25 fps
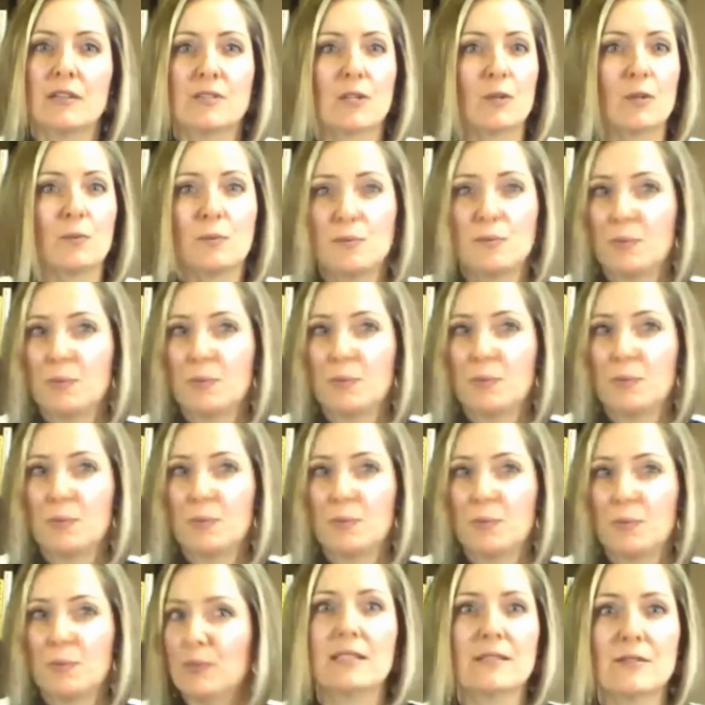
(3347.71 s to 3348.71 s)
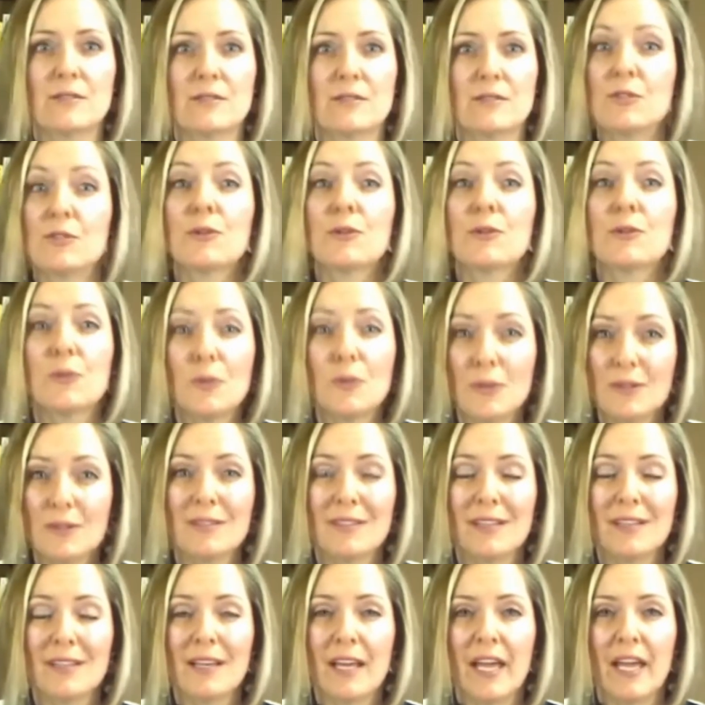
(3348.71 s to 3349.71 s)
So please do.
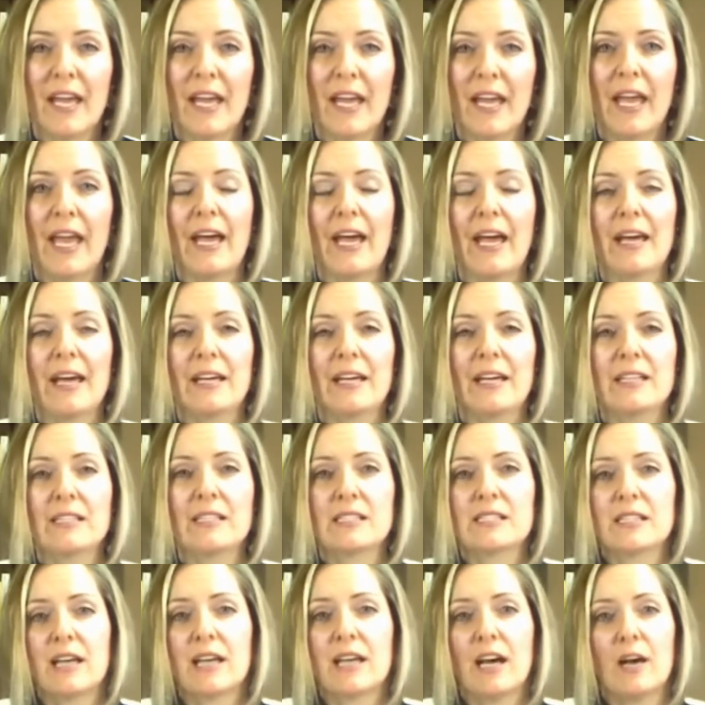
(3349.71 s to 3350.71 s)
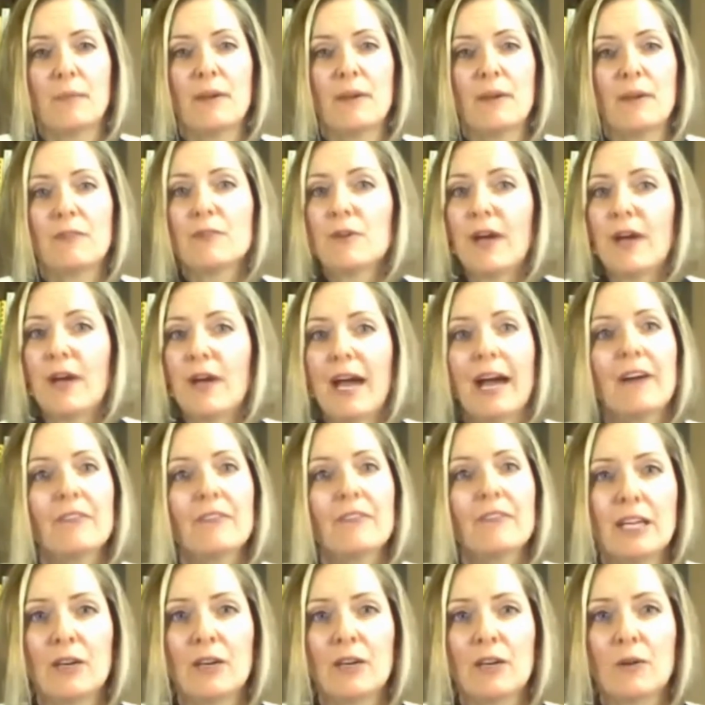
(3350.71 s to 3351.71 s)
And if you
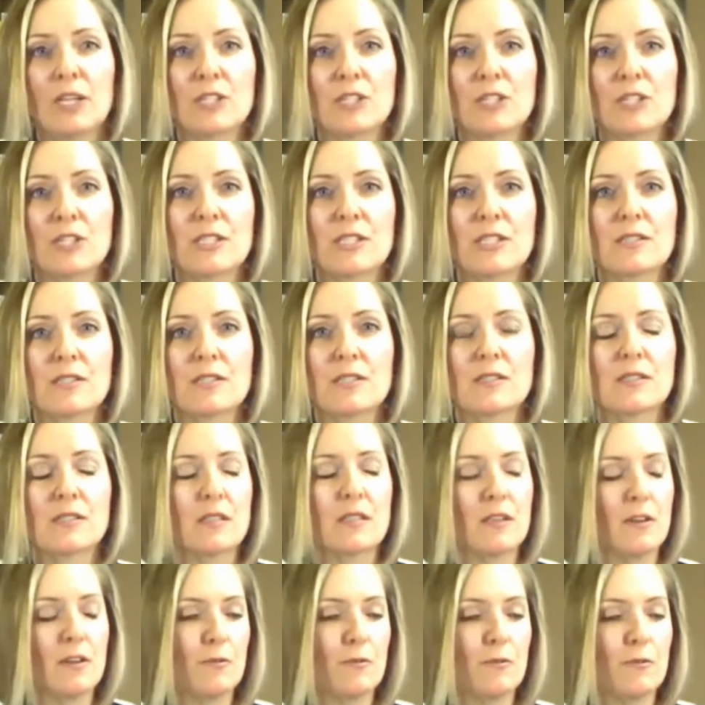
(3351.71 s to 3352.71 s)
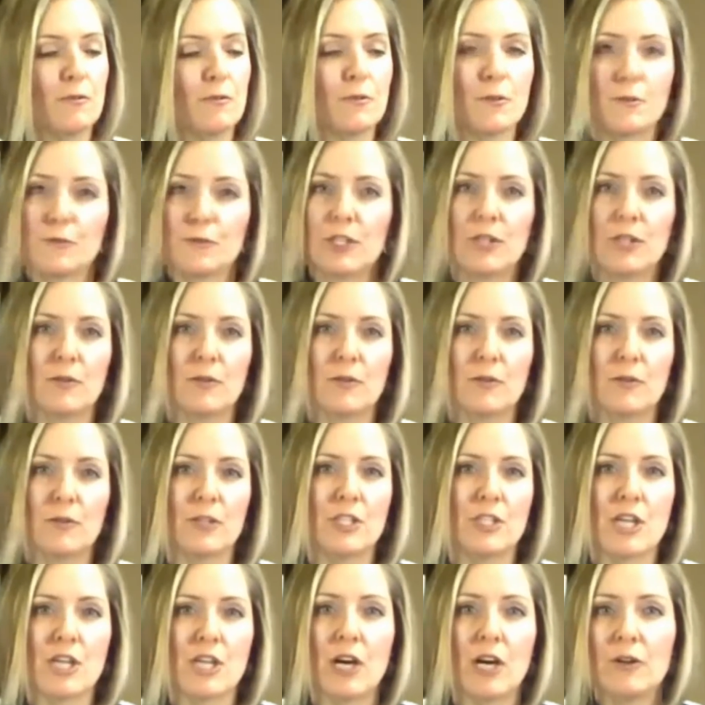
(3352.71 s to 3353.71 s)
have any questions, feel free to
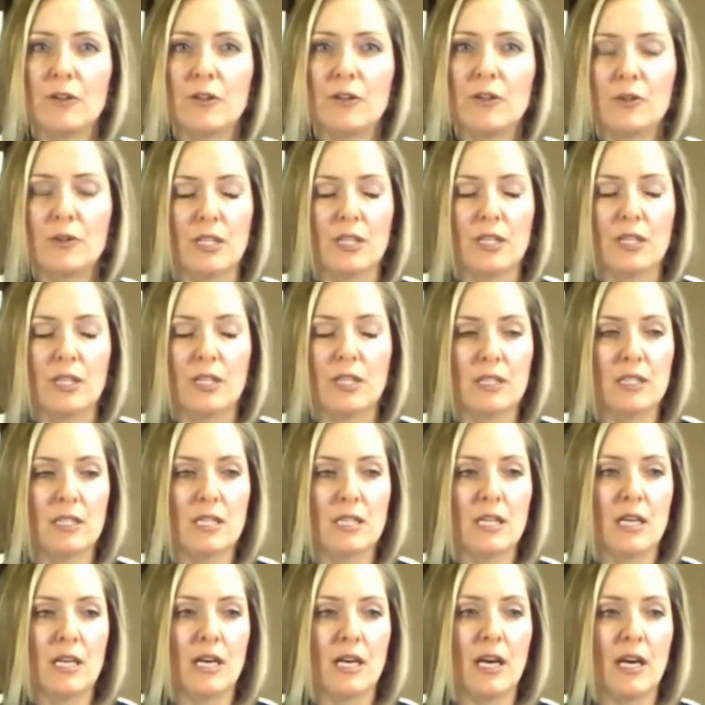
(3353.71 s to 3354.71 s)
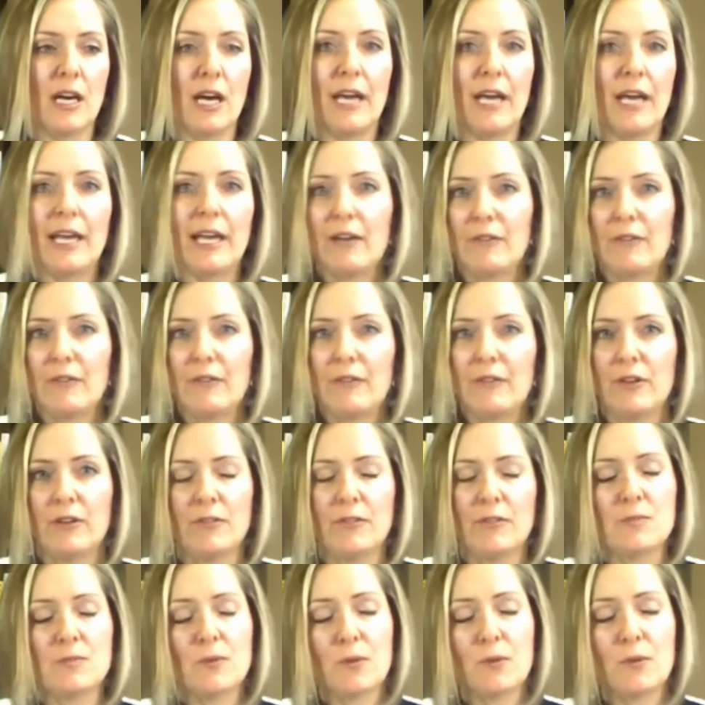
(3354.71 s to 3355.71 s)
reach out. You can. I have
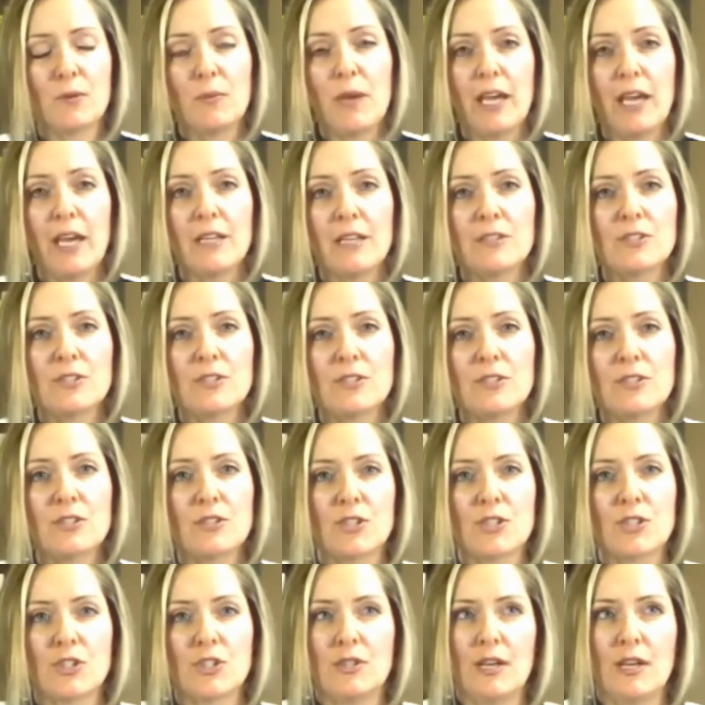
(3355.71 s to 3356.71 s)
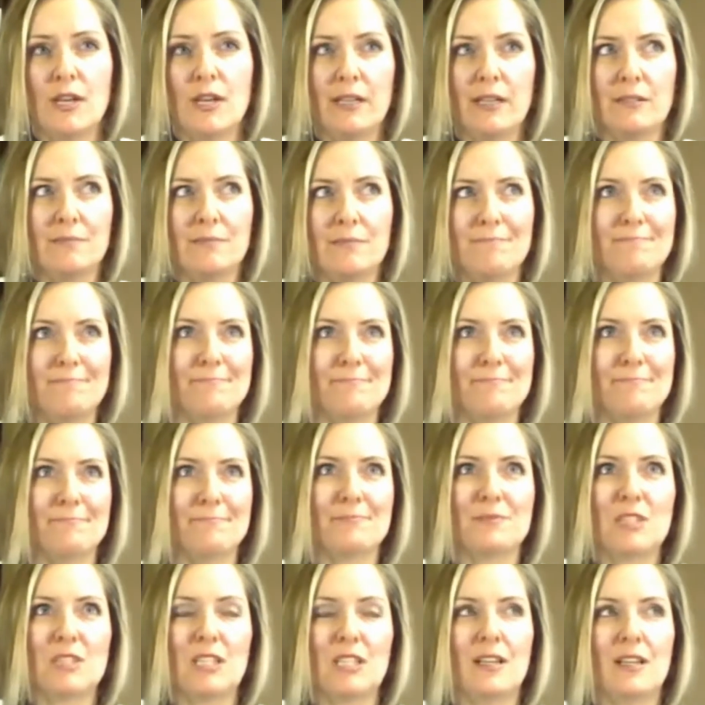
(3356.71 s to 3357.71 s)
a Facebook page, Coach
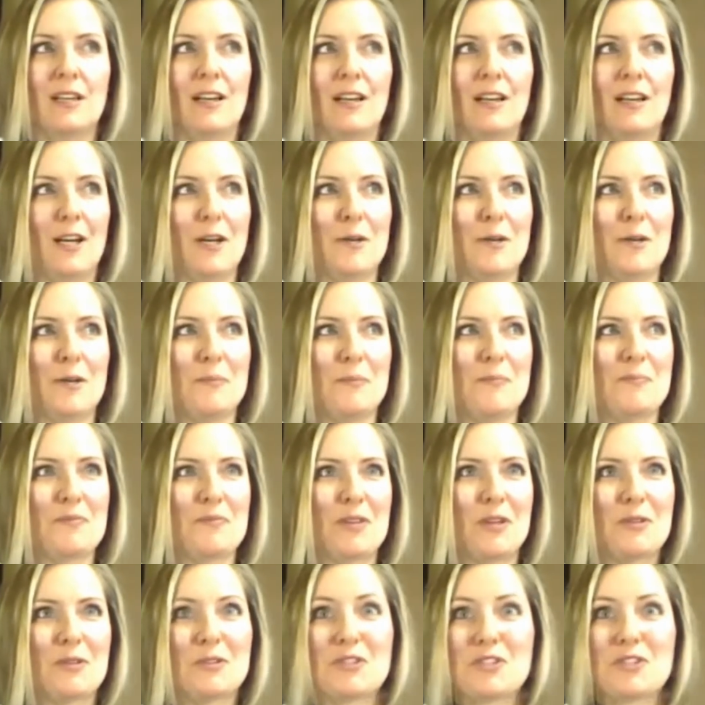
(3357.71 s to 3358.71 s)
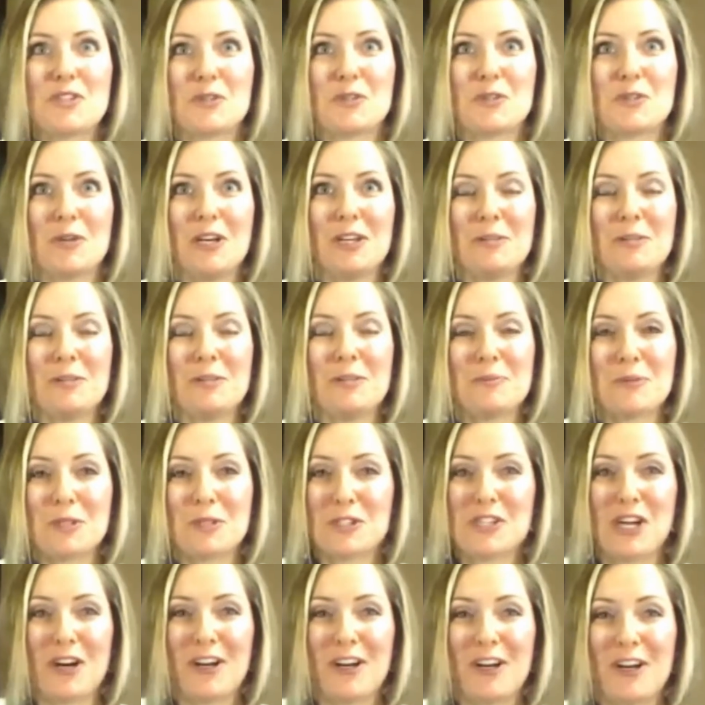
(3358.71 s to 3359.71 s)
Joelle
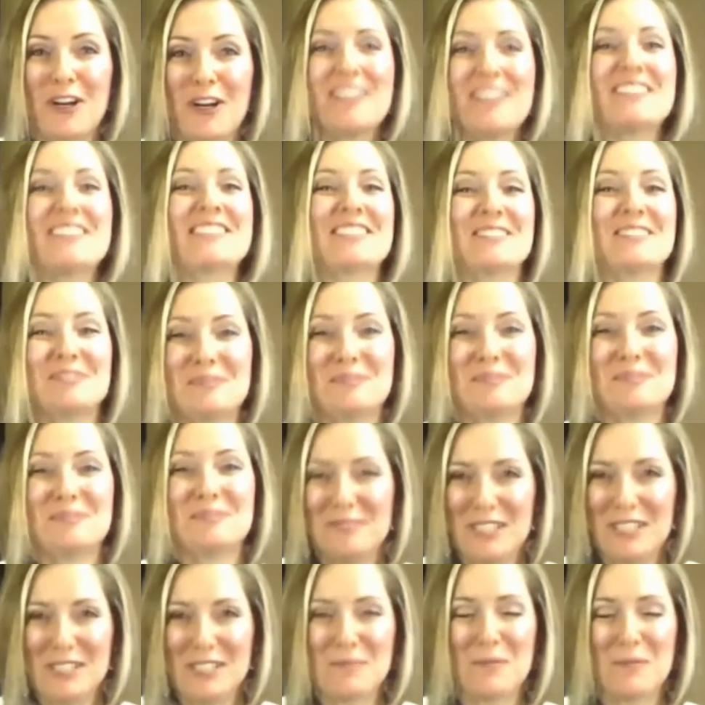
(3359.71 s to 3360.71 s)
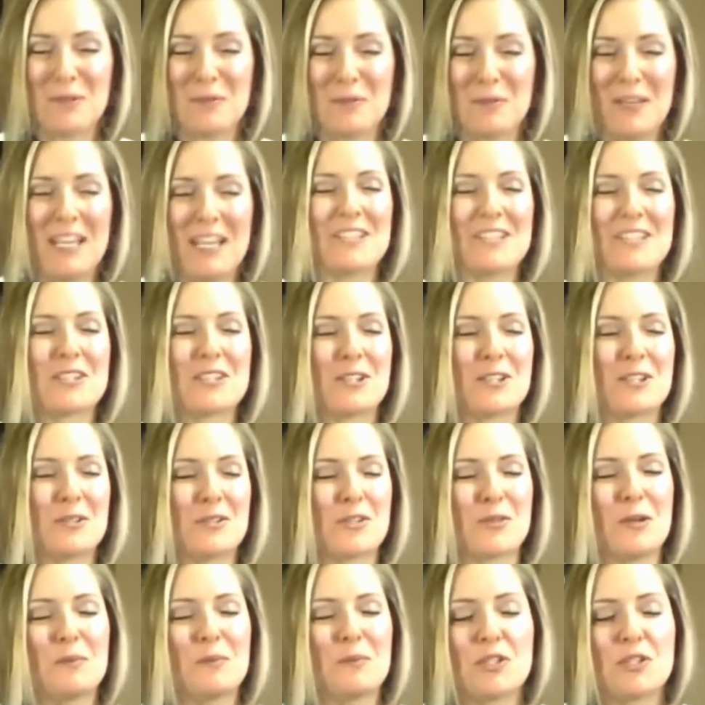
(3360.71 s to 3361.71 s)
Prochera. Facebook page,
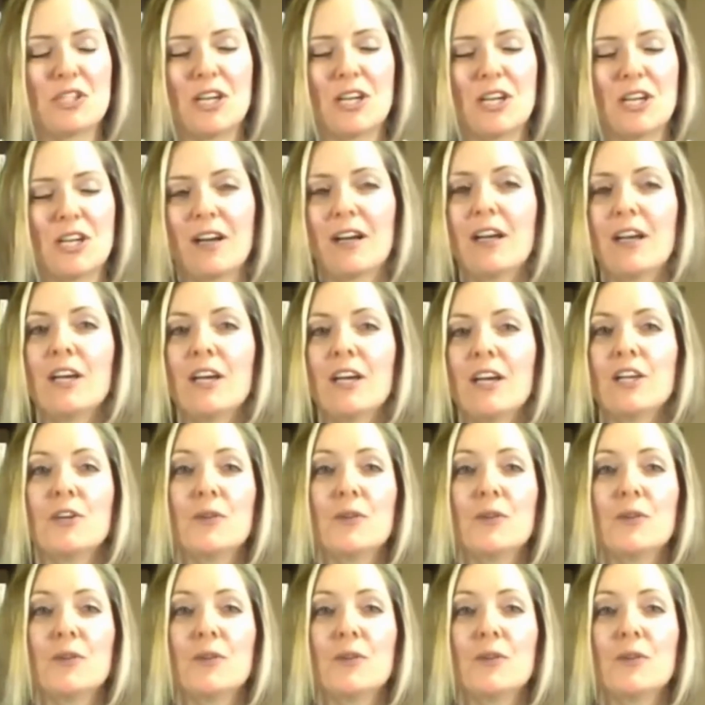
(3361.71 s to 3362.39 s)
Coach Joelle Prochera.